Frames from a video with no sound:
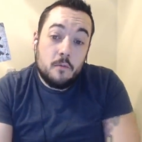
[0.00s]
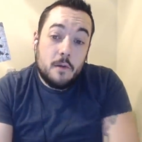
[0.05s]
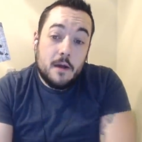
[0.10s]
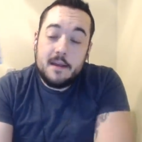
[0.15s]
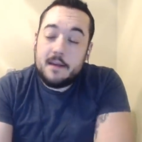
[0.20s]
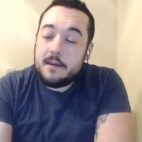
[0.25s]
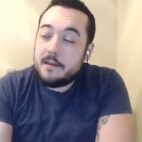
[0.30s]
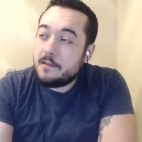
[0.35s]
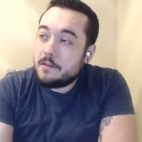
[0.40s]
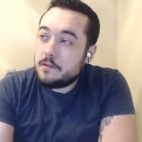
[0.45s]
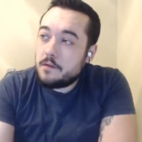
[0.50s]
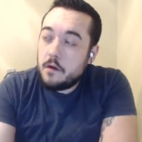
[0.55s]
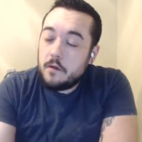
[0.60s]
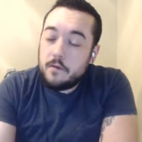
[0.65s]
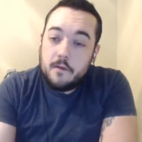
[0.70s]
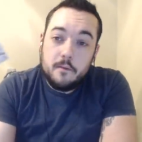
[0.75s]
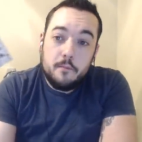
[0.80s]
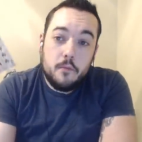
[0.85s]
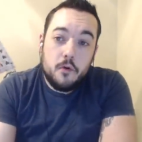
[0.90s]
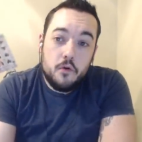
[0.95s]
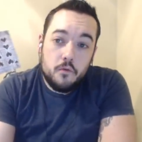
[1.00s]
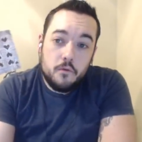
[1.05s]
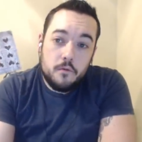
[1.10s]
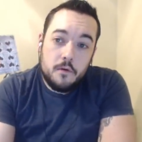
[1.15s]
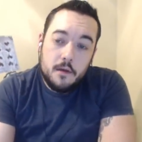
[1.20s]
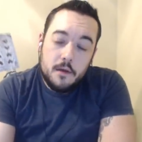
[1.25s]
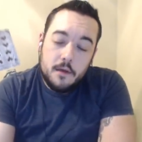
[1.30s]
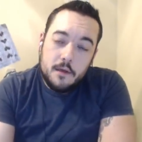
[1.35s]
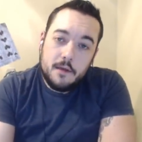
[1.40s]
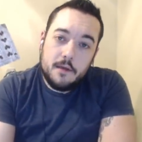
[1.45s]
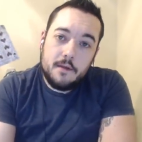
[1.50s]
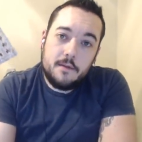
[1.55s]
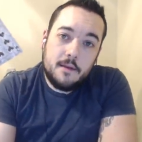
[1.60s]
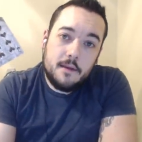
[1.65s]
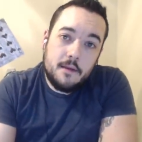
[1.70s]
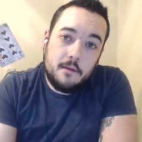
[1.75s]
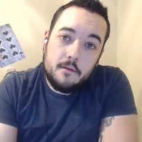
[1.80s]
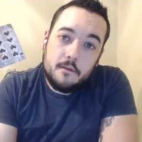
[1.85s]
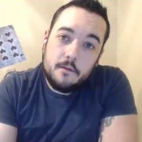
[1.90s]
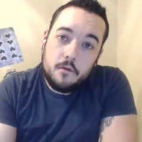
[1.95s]
way. It is called the Moon, in
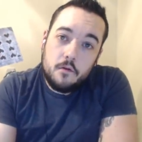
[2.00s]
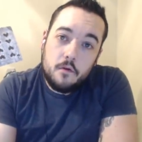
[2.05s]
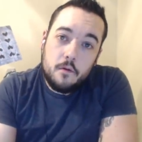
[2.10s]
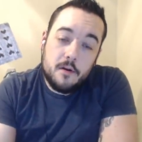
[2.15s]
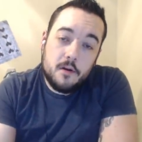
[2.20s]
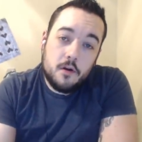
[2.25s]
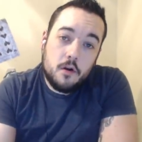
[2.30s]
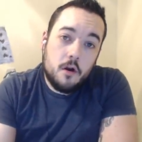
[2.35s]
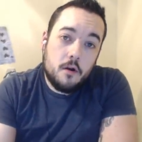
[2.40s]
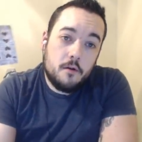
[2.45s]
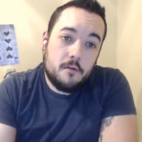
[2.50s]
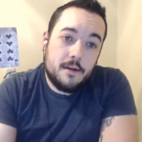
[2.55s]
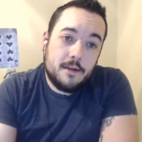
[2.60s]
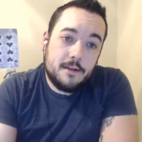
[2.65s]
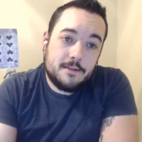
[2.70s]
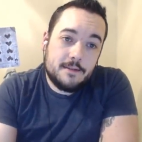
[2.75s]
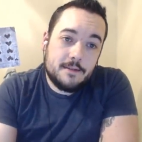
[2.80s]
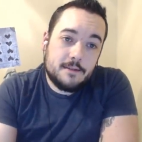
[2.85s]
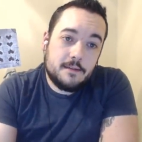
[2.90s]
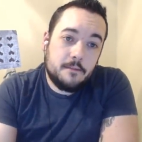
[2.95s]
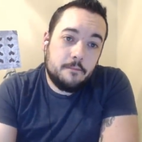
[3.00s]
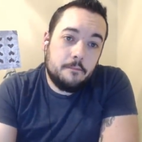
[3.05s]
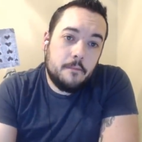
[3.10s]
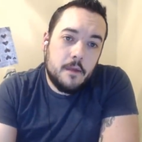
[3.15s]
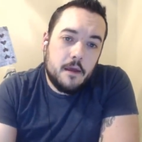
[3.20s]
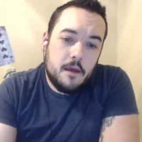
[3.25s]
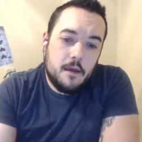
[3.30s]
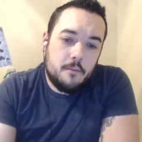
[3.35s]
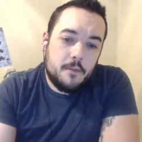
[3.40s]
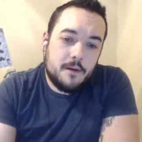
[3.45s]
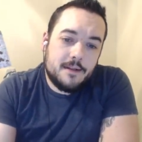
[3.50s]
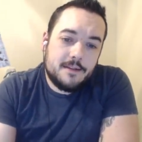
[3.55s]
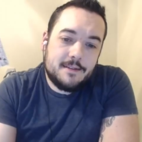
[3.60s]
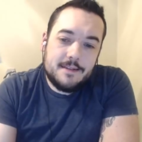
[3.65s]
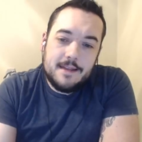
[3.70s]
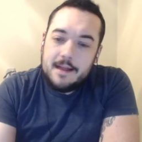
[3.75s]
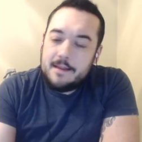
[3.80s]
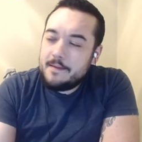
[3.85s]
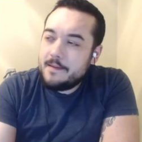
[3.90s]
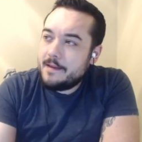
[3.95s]
the Lenormand card reading system, but
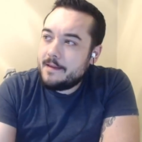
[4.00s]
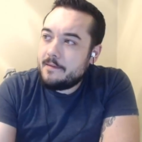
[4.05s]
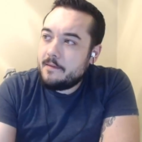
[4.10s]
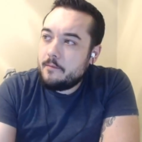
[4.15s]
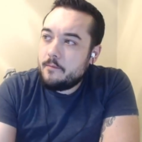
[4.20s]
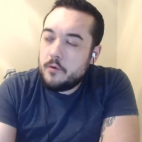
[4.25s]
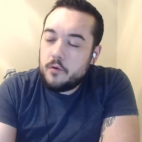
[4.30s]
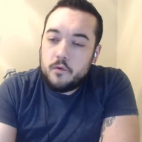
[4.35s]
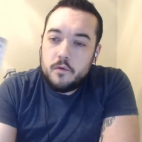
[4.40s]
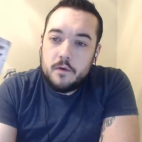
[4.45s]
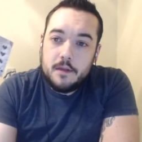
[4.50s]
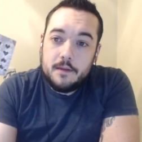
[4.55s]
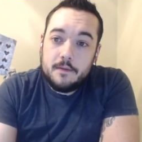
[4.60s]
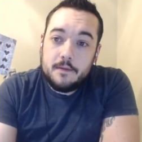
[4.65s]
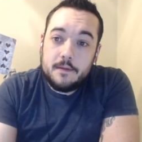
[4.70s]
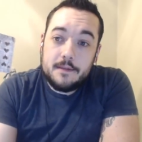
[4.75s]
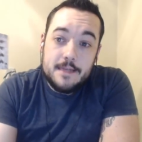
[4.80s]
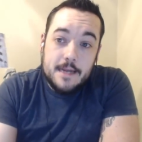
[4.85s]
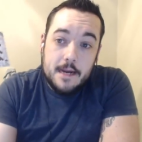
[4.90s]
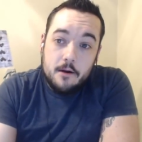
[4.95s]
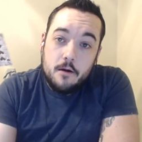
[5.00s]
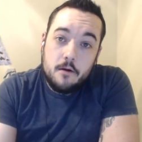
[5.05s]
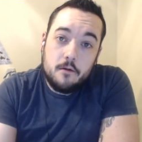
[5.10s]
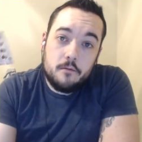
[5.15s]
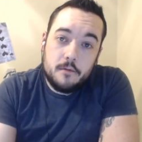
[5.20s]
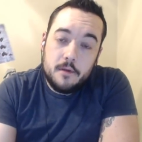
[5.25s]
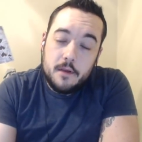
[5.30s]
it's not like the moon in the tarot.